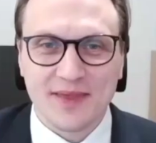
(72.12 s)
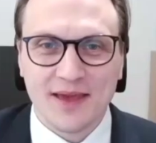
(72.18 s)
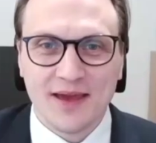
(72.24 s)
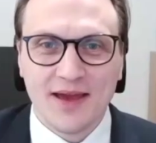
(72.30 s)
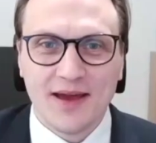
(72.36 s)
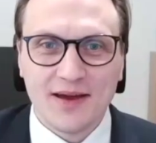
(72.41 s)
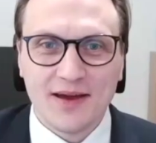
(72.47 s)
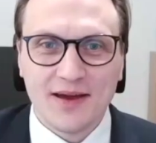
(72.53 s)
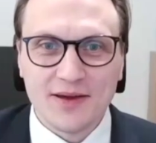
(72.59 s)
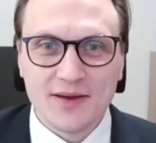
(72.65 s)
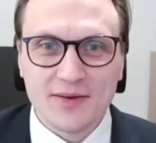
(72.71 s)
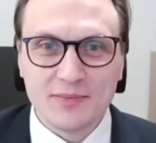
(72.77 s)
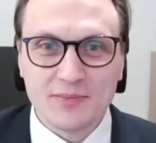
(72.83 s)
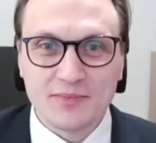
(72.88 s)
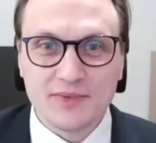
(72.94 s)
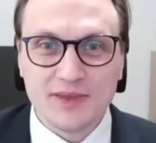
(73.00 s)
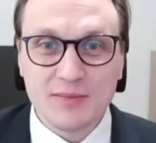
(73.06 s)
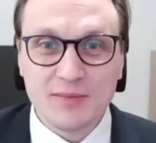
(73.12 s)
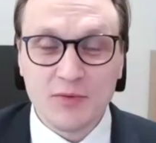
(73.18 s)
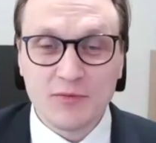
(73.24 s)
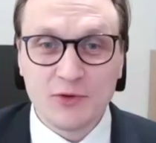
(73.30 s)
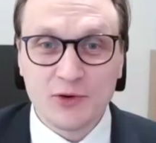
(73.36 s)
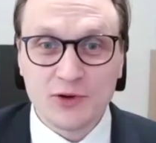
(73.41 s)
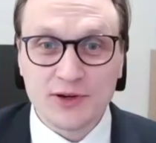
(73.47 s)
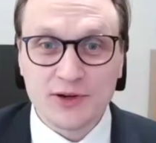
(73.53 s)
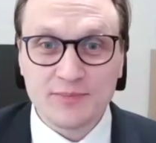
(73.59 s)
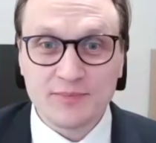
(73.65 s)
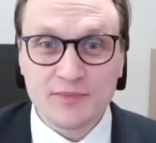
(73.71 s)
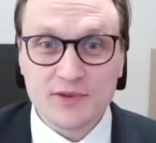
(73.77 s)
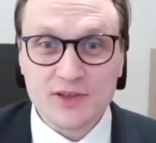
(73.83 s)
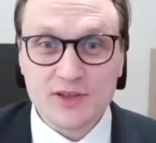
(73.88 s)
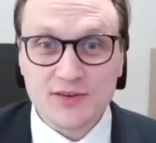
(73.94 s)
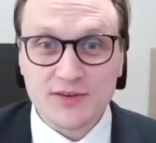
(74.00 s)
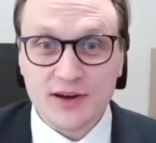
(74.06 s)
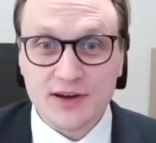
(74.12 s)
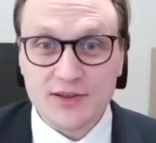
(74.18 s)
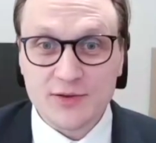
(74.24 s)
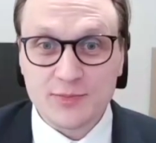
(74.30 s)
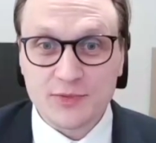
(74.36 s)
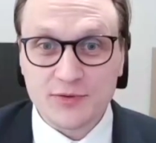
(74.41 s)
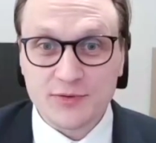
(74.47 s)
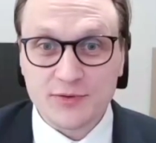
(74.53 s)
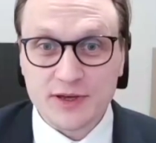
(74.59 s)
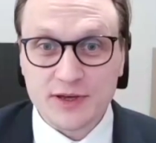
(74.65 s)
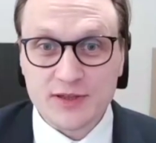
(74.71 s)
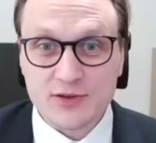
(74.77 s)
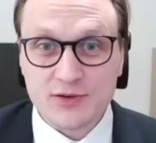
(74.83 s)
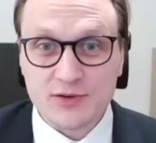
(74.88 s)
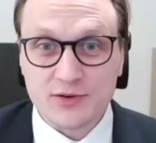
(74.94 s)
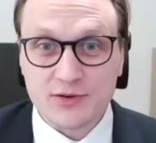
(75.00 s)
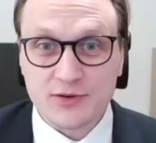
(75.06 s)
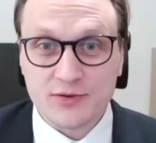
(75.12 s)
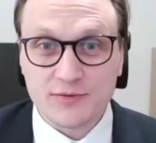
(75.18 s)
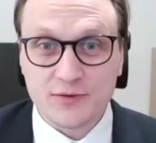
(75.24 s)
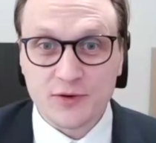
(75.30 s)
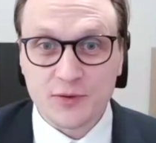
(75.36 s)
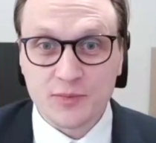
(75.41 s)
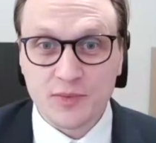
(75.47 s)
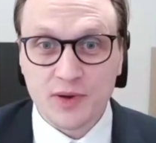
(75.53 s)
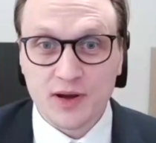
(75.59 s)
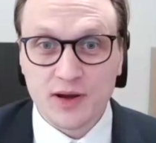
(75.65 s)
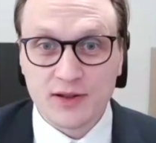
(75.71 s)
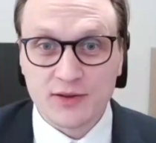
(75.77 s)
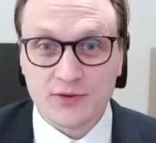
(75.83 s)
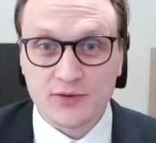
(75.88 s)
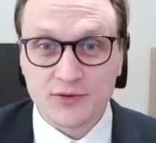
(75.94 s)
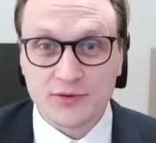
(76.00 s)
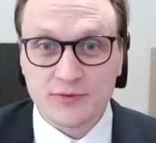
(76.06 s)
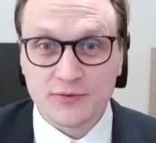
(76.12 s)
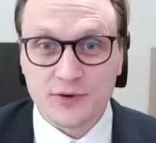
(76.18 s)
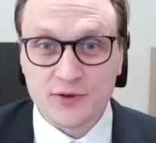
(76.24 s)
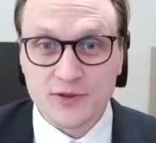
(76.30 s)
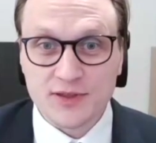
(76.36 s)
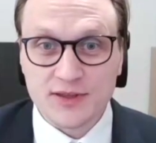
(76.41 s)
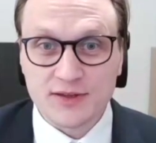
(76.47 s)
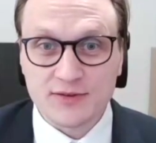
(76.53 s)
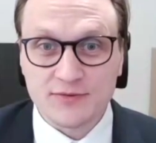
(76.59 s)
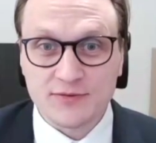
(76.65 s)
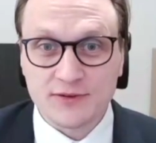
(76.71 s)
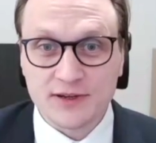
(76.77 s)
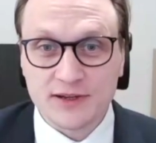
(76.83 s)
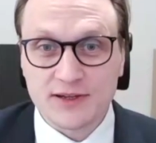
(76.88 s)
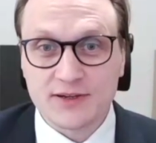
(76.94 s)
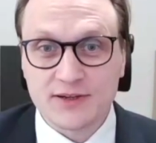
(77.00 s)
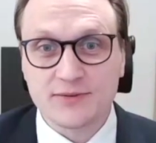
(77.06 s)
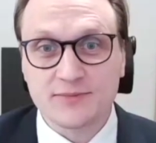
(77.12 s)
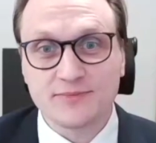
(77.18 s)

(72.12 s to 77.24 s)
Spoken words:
I'm Timo Vuori, strategy professor from Aalto University in Finland.